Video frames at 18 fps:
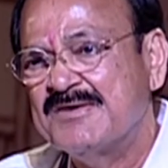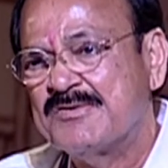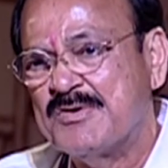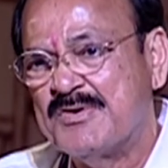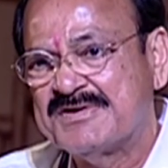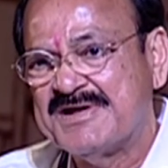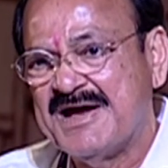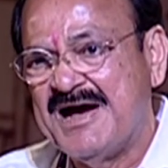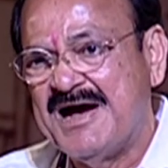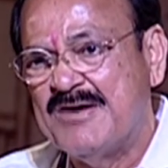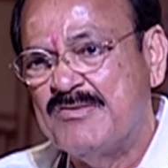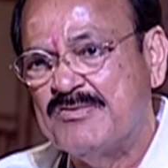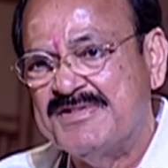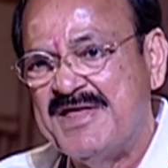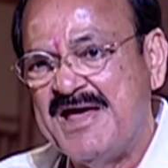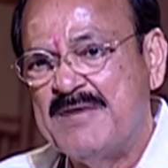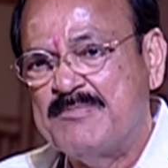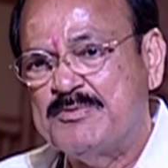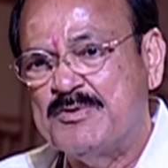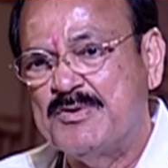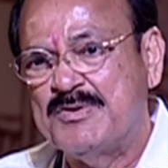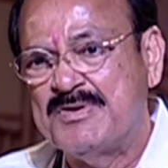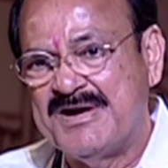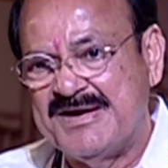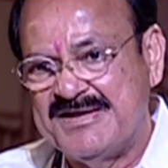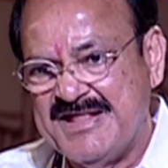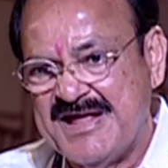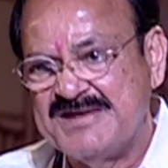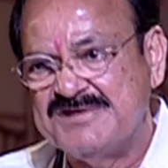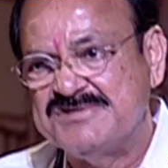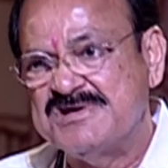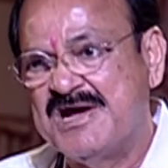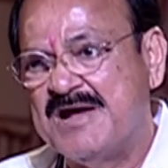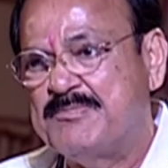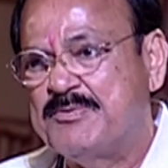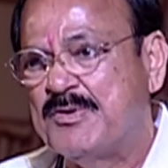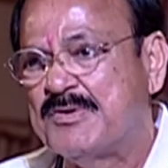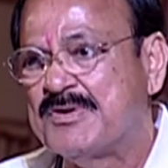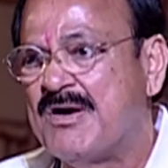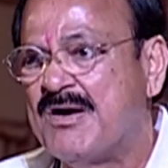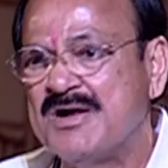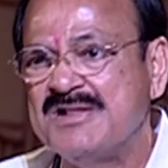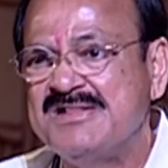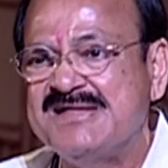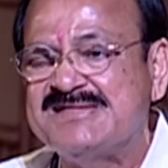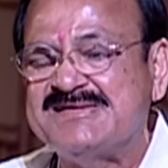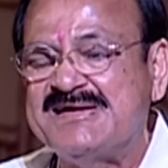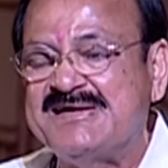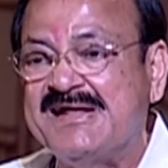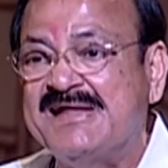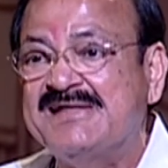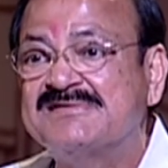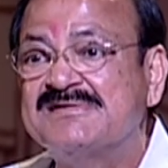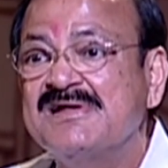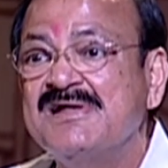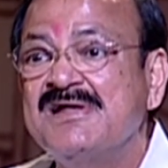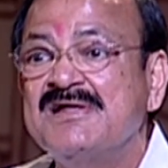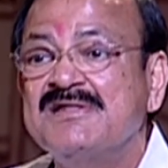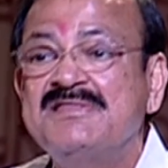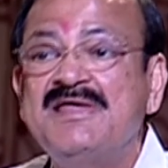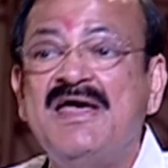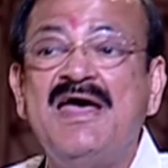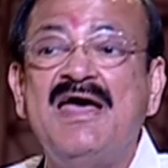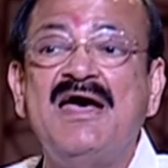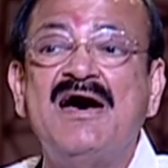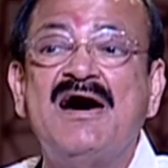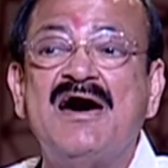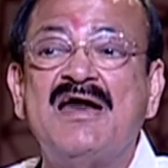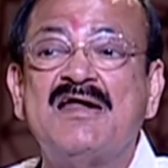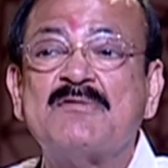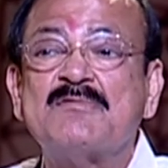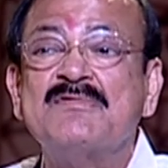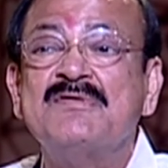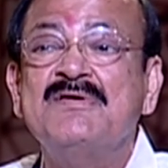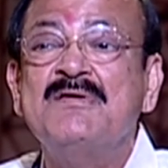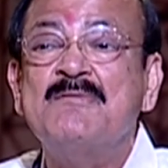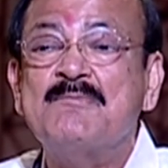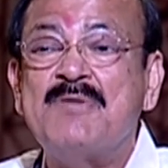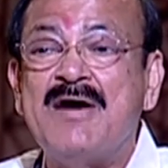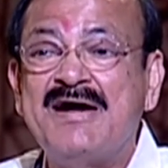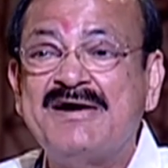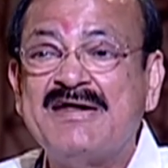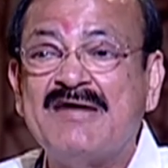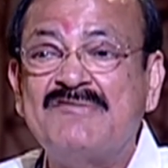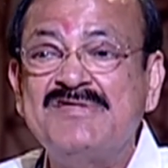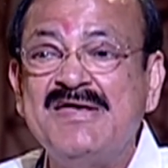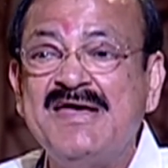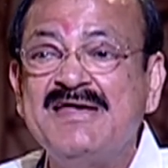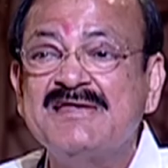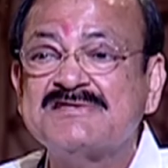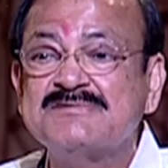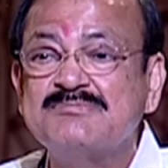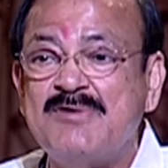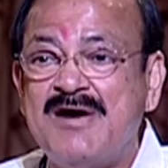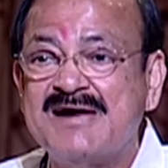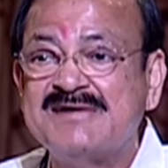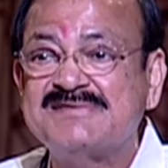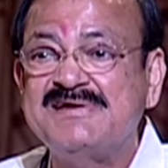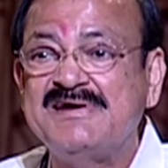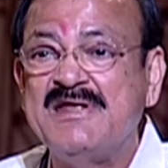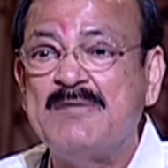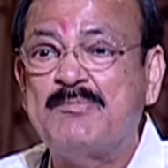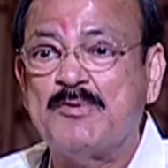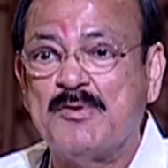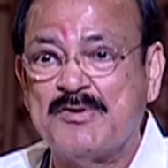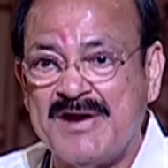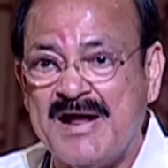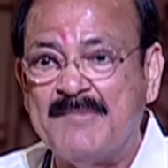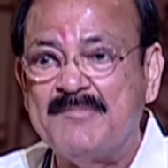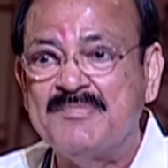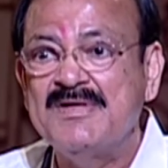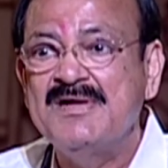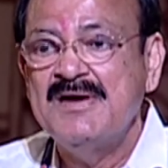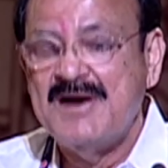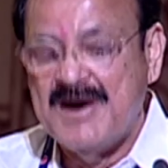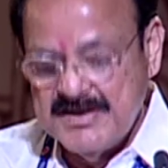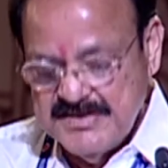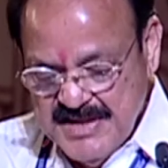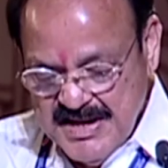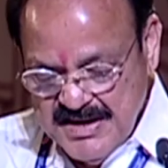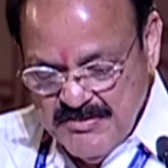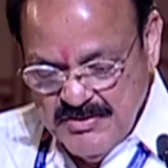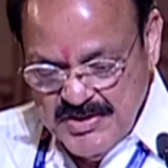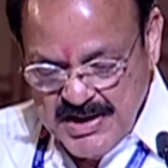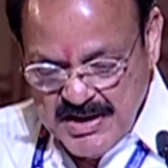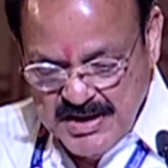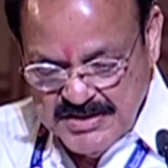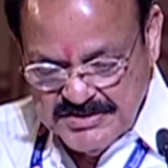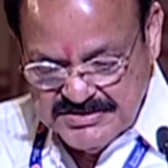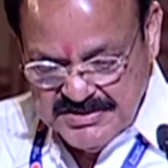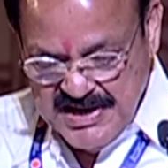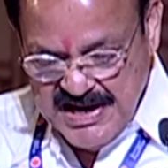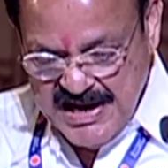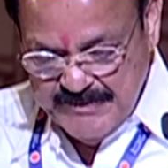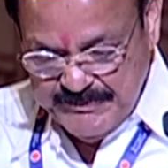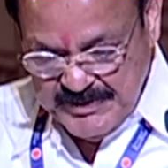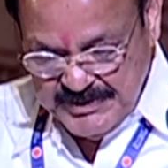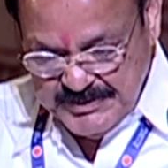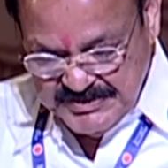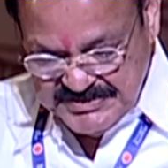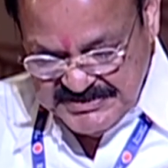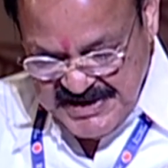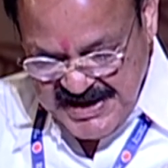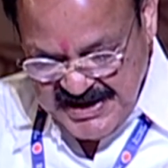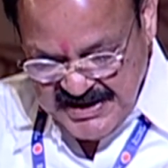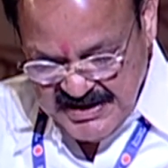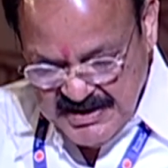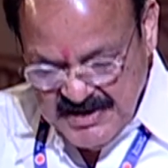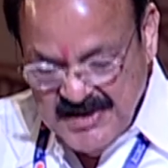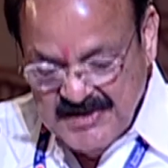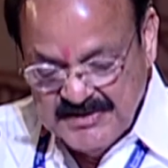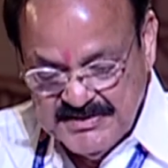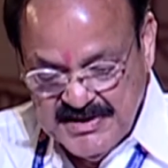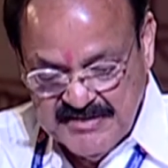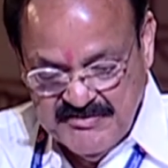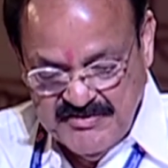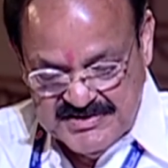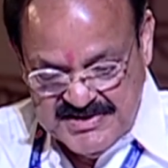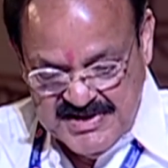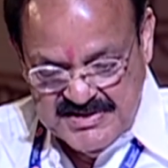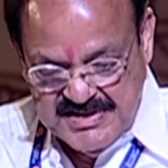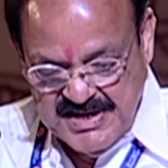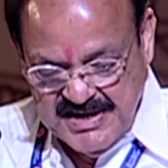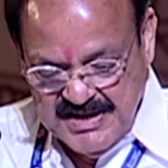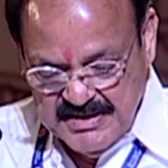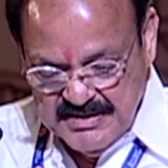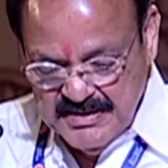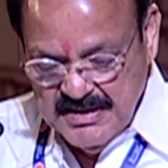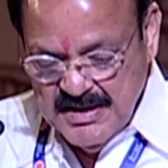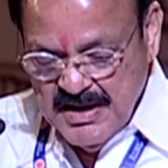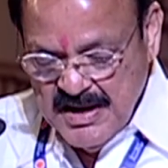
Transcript: Kota, Udaipur, and then Jaipur, all these cities, they are part of the smart city program. And then we are also happy to say that within the